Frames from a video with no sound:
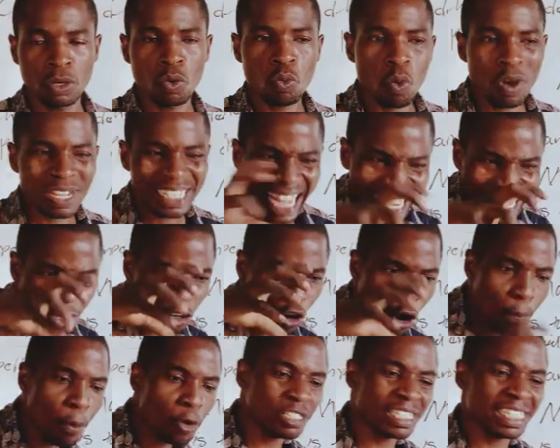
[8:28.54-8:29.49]
What are the
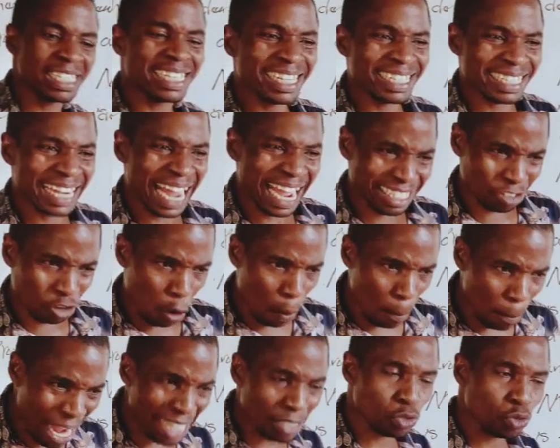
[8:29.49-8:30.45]
compositions that
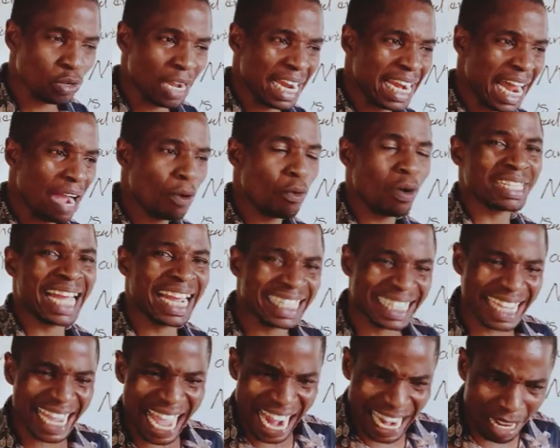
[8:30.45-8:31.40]
combine together? What
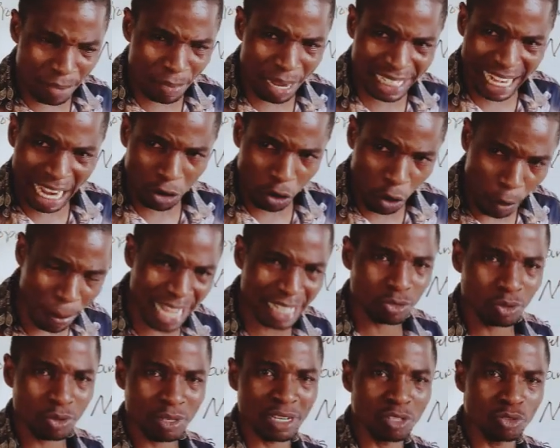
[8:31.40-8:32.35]
are the elements that
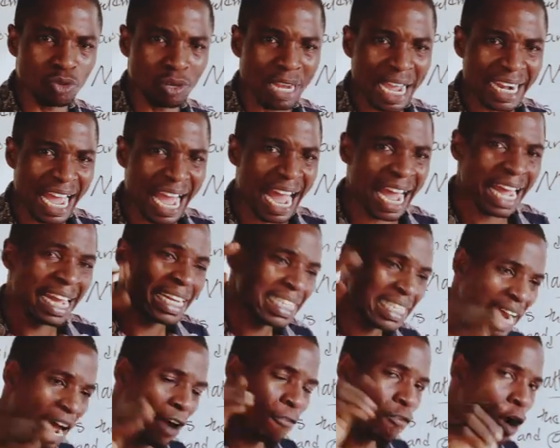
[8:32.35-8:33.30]
combine together
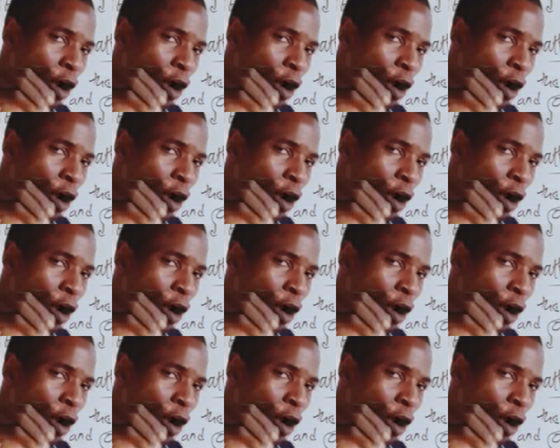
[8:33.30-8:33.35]
that